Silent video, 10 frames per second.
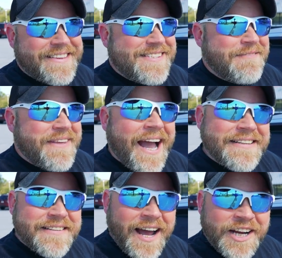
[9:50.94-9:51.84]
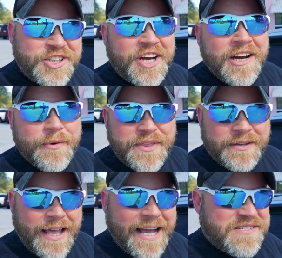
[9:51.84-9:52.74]
something I did not share with
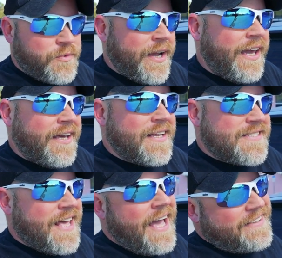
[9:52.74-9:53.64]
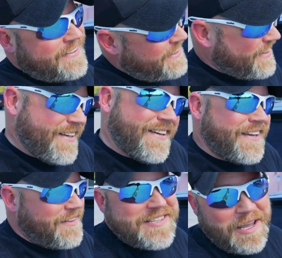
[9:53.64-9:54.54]
you last week is that,
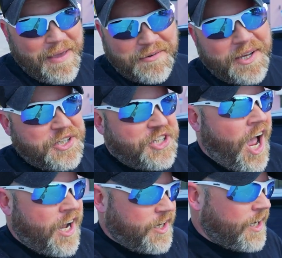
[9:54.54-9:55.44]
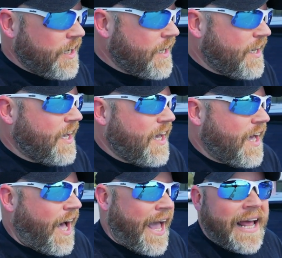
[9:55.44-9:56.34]
and this is gonna be a real shocker,
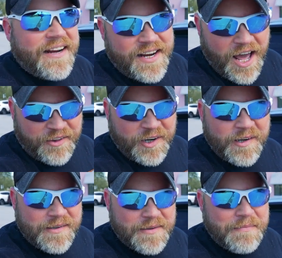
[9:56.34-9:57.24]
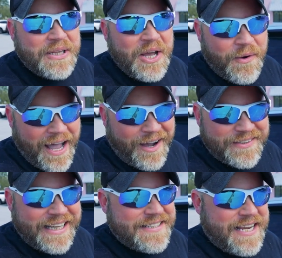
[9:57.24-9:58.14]
I had another blowout
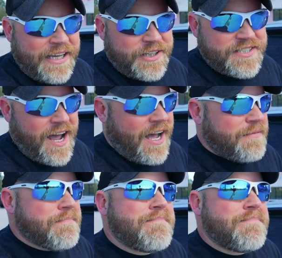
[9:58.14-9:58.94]
in Tater Tot.